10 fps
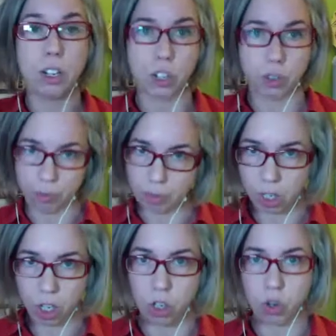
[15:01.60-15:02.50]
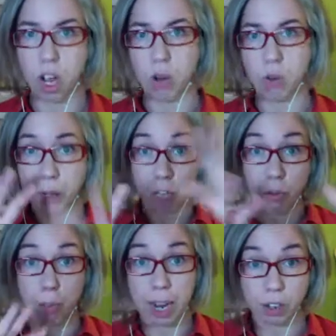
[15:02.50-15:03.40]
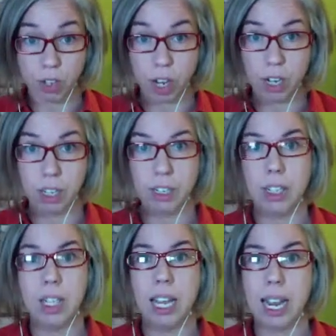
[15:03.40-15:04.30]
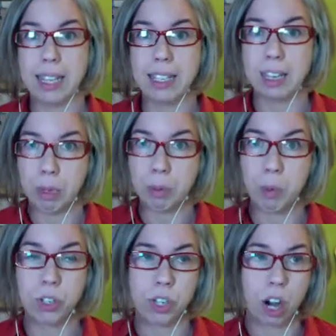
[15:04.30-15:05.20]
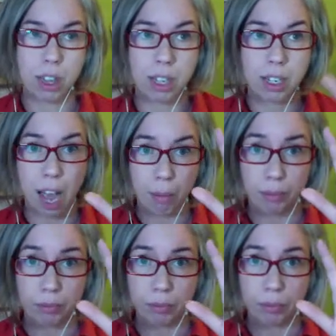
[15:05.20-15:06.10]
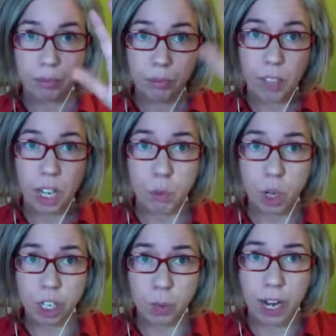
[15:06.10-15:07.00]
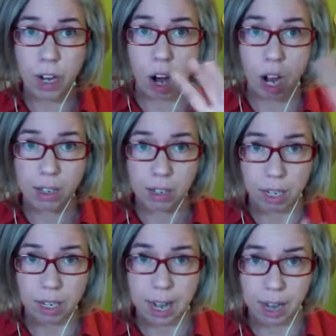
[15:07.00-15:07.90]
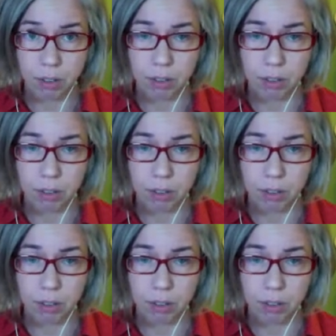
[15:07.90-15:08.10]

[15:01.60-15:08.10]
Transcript: that they're going to draw with a bunch of different panels on it. And some people will start at the top and work their way across and down.